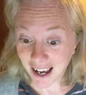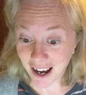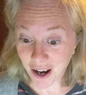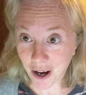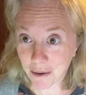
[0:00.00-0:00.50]

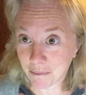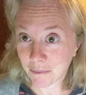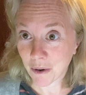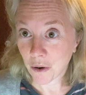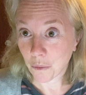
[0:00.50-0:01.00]

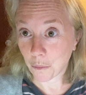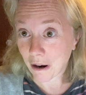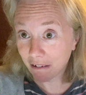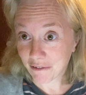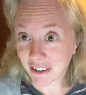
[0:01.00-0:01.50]

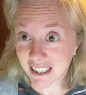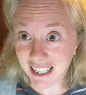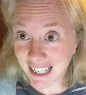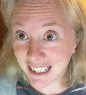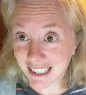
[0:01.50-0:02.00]
where it fits
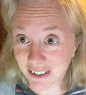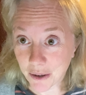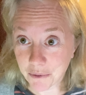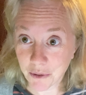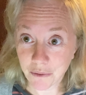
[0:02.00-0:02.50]
in
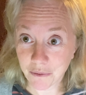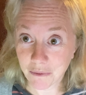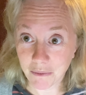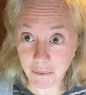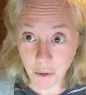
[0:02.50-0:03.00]
terms of
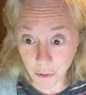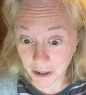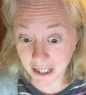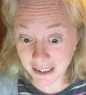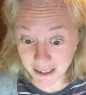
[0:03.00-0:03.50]

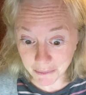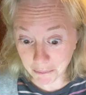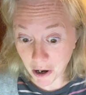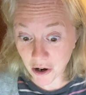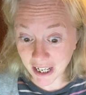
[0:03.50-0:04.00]
audience,
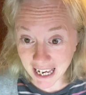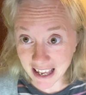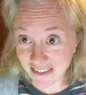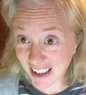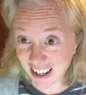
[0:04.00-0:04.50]

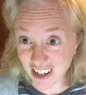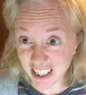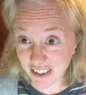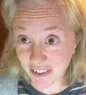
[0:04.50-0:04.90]
market, that kind